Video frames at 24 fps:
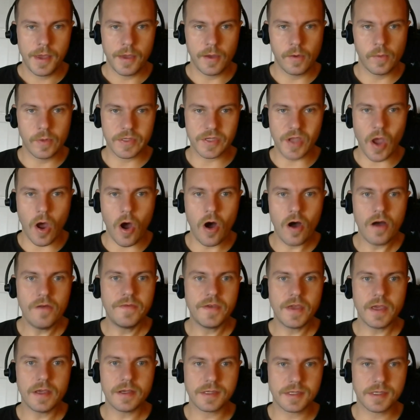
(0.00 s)
it was
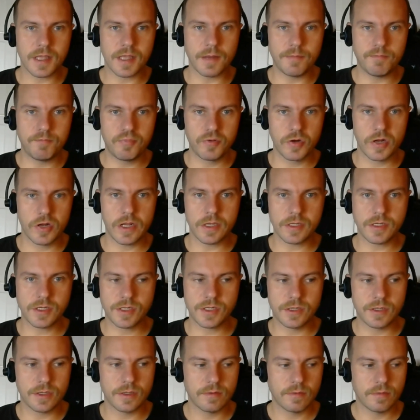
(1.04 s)
obvious that
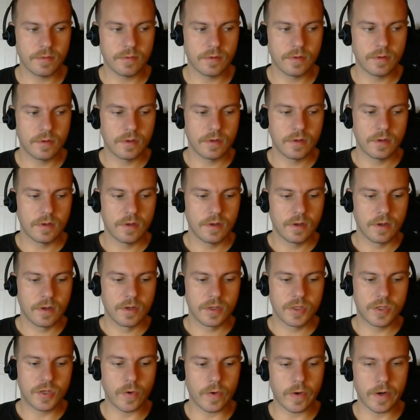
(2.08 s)
British
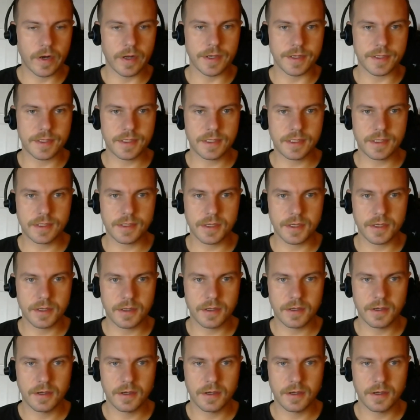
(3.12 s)
tourists